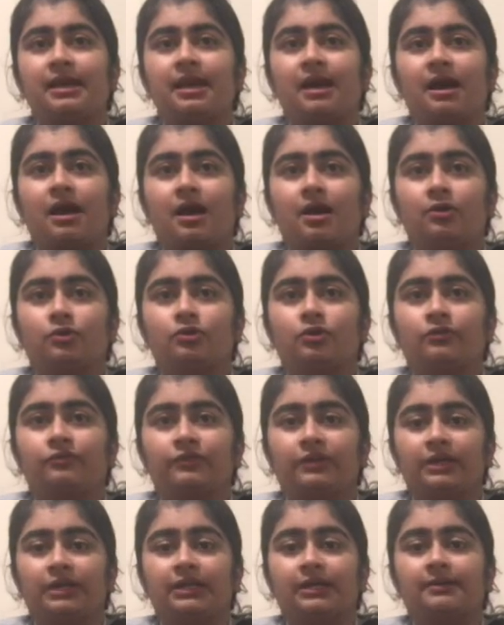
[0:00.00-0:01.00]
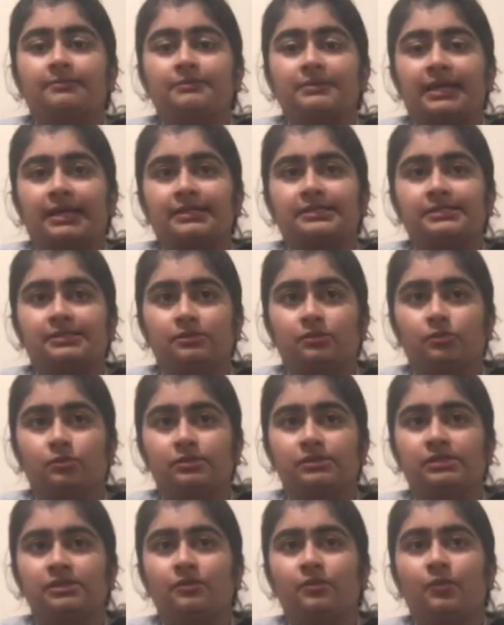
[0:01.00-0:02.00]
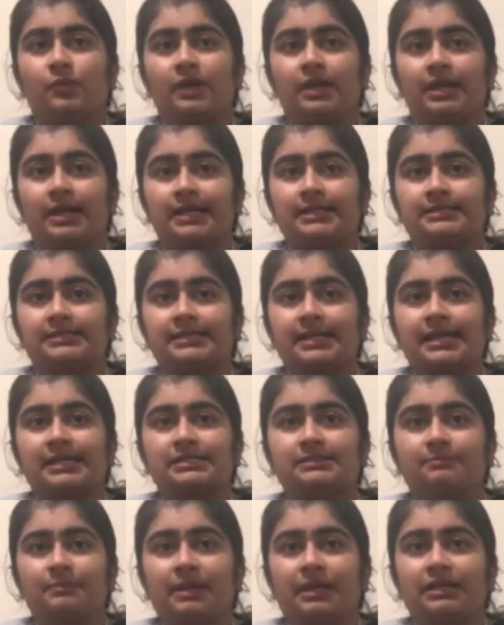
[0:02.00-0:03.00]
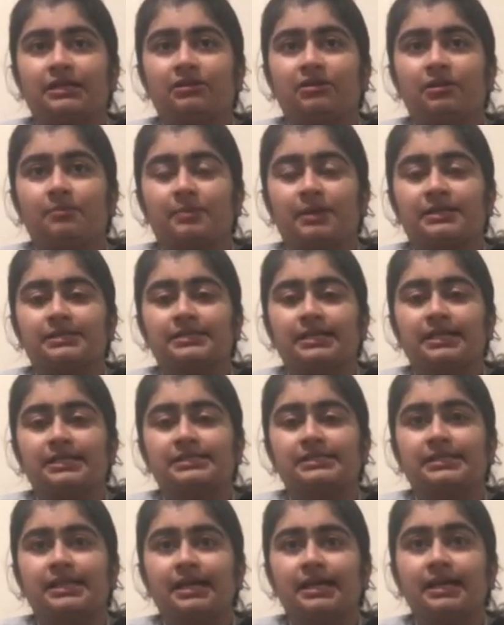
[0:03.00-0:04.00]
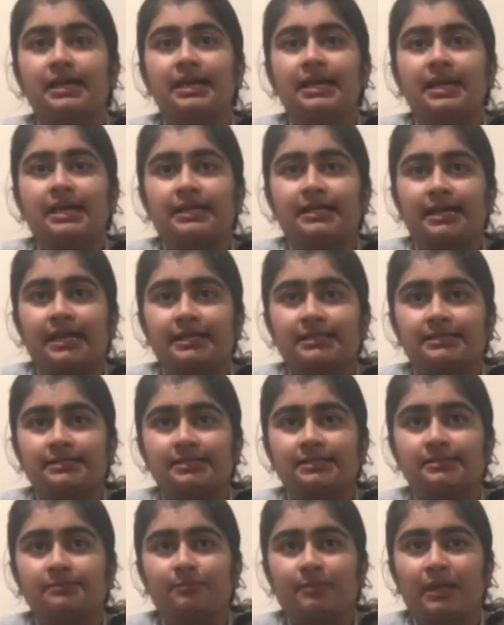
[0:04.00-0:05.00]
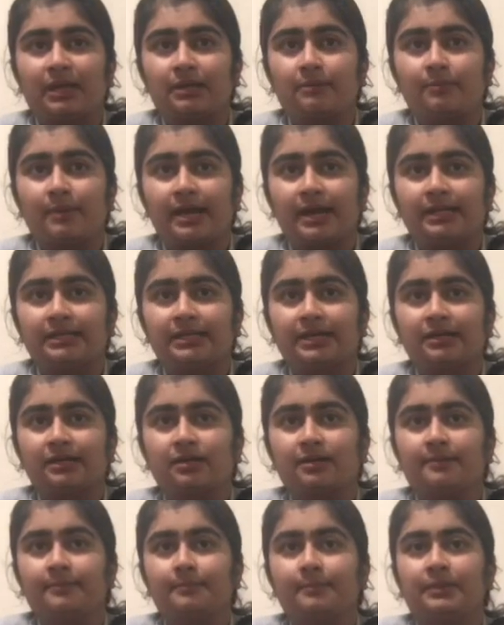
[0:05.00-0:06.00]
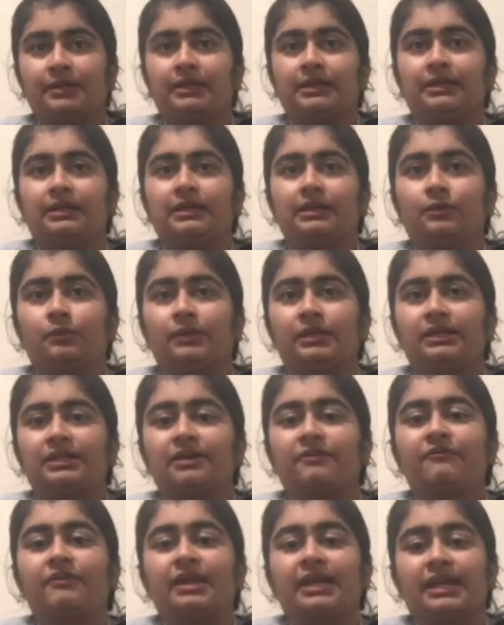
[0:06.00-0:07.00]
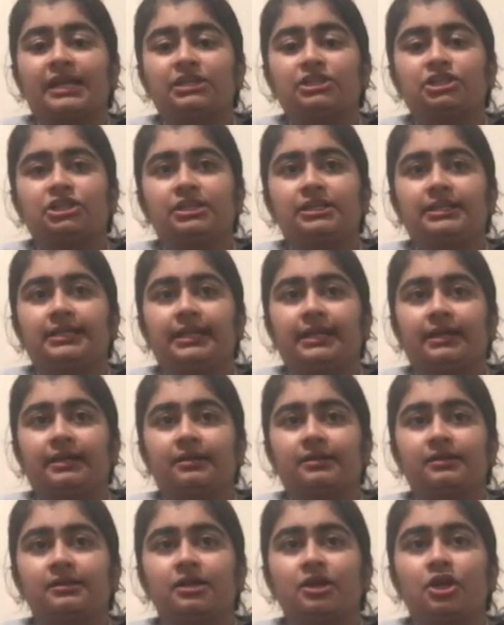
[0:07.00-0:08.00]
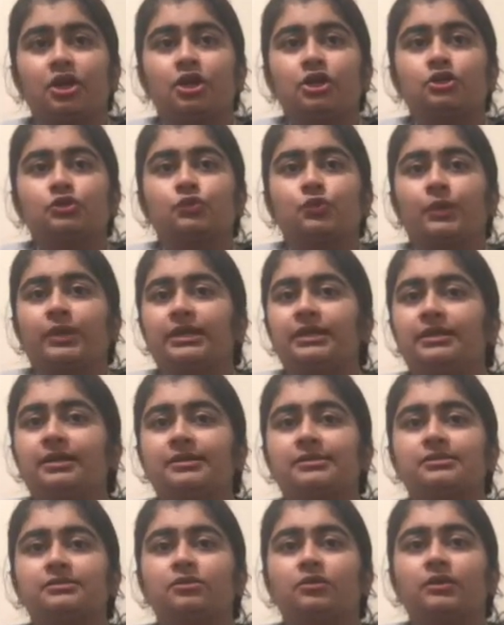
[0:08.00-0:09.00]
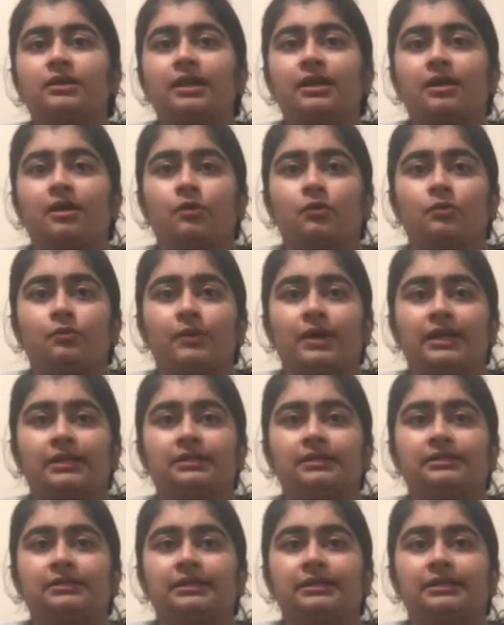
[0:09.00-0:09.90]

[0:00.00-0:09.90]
out of income tax rules, whereas tax paid represents the taxes paid by the company during the financial year. So it does not account whether the